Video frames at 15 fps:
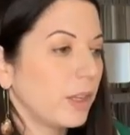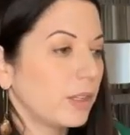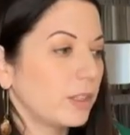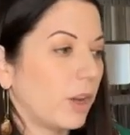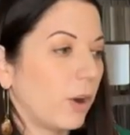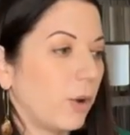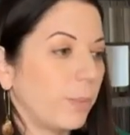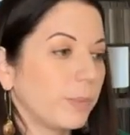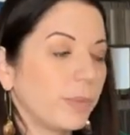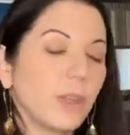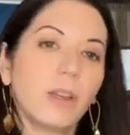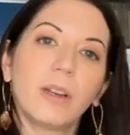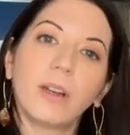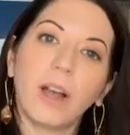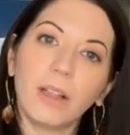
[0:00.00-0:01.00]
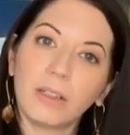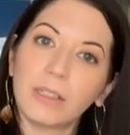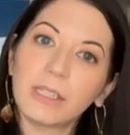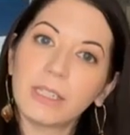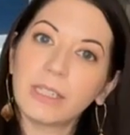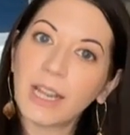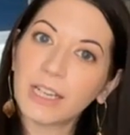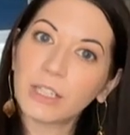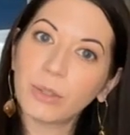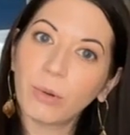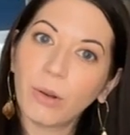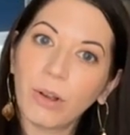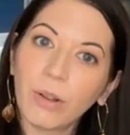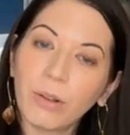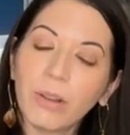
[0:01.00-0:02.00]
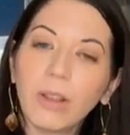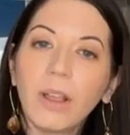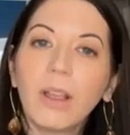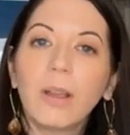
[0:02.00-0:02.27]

So color is contextual.